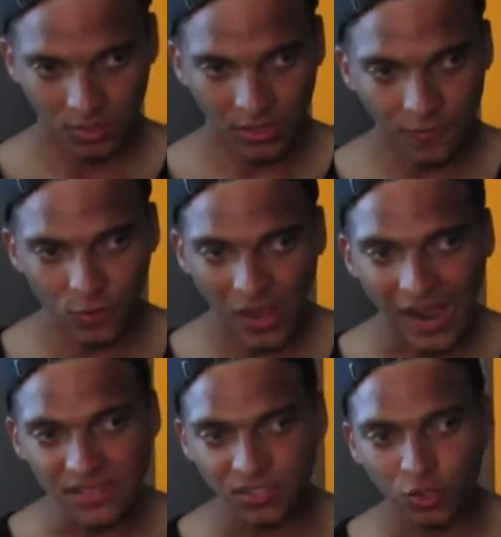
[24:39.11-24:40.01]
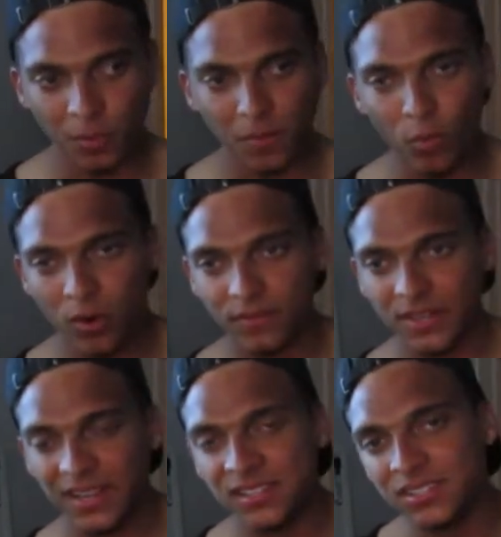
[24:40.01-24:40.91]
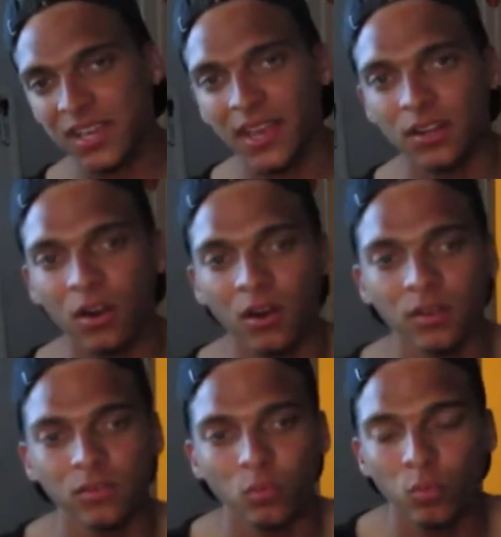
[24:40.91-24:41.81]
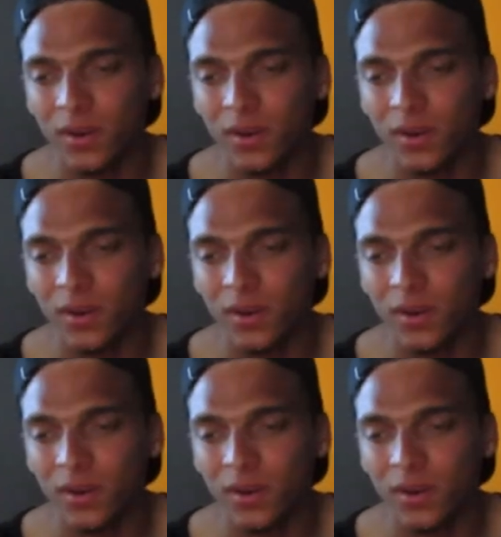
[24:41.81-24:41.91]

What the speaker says: give you guys a little bit more of an insight on